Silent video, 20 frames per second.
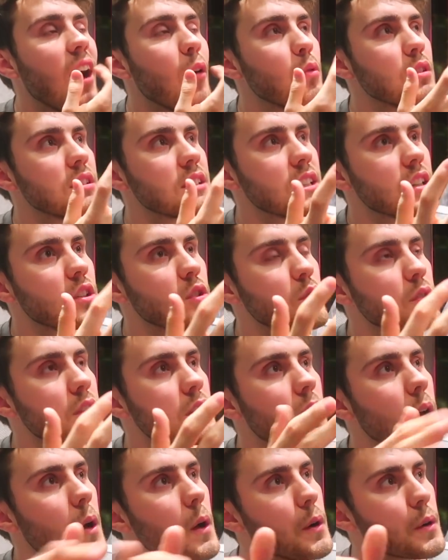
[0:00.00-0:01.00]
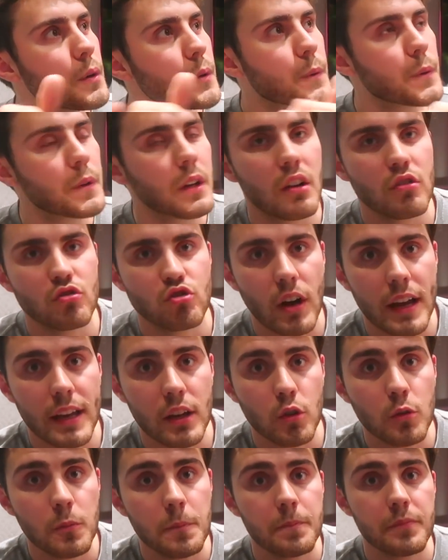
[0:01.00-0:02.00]
what's it called?
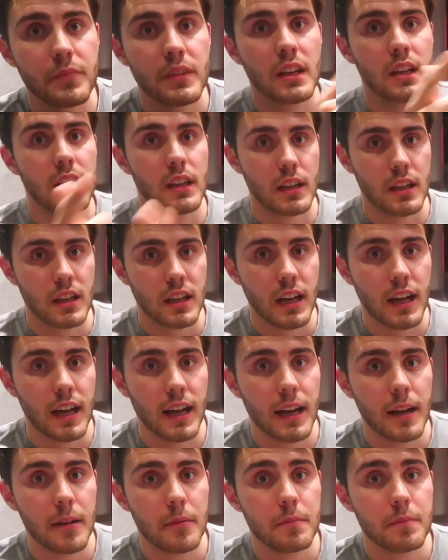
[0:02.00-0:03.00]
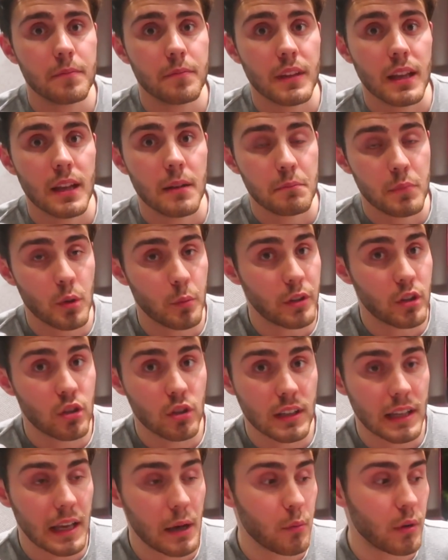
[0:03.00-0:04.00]
Rail. But we
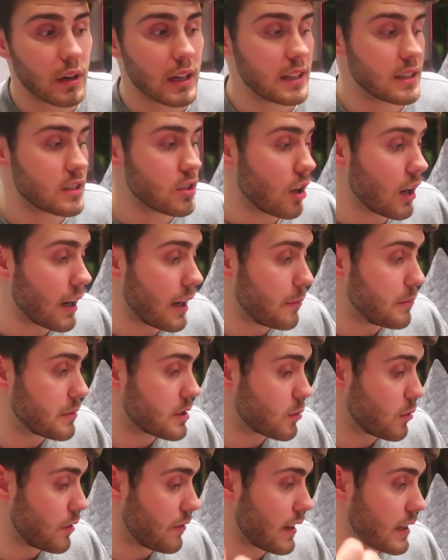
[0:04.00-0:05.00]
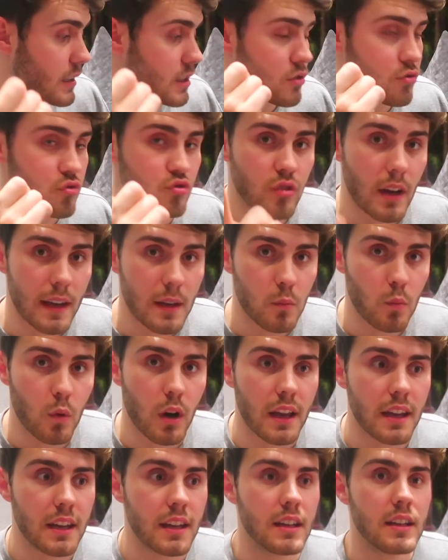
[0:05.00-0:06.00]
couldn't get one in time, so we've had to rent
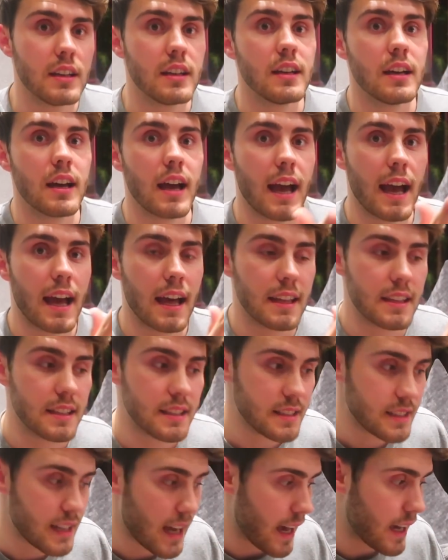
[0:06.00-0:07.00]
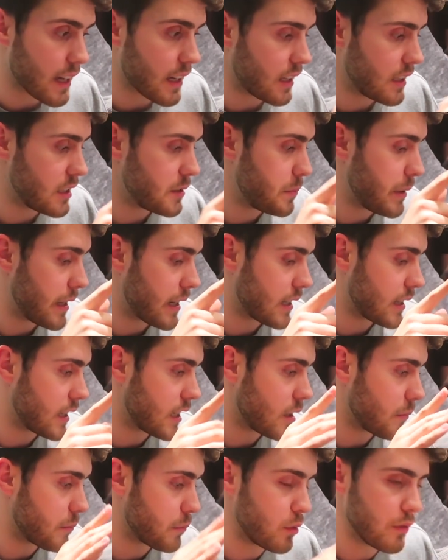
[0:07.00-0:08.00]
one. And Zach is picking
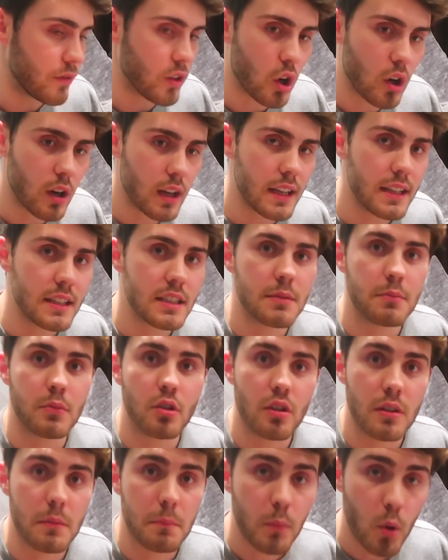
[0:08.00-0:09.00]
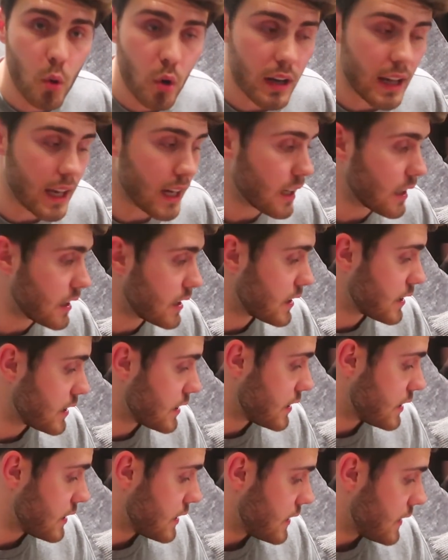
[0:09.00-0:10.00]
that up with Ollie tomorrow morning.
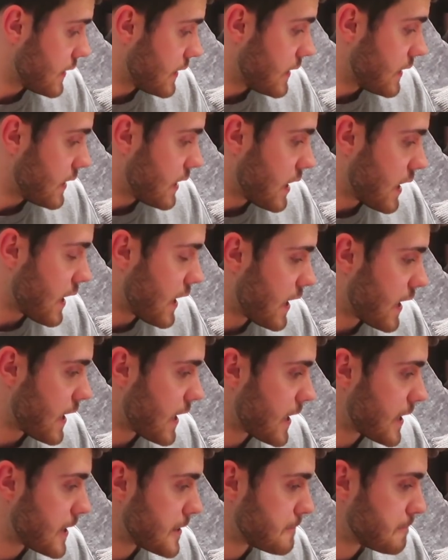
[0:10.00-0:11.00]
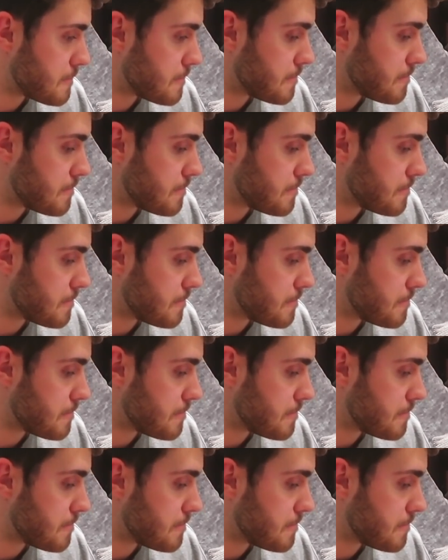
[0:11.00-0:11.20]
I